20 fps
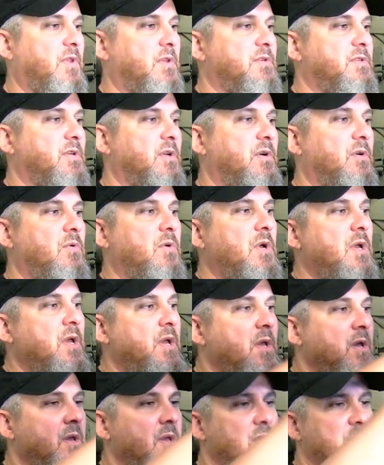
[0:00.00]
So
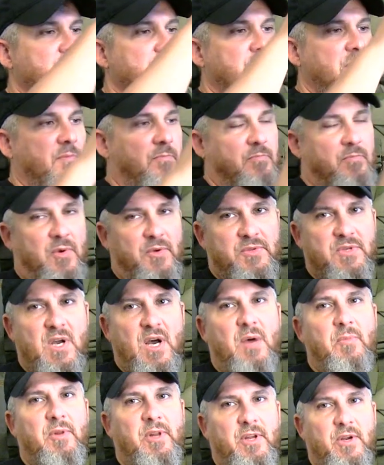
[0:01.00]
most
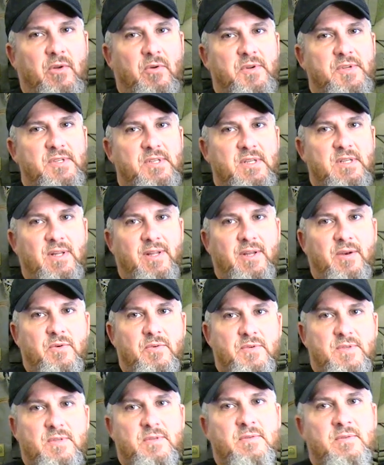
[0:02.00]
commonly you're gonna see
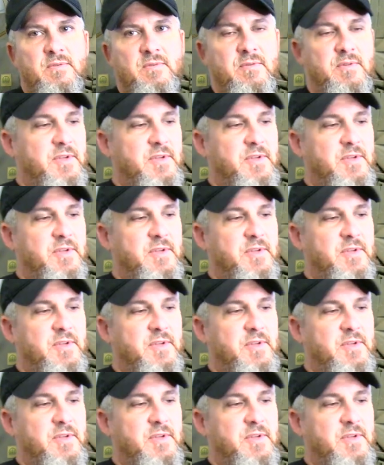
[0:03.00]
liters.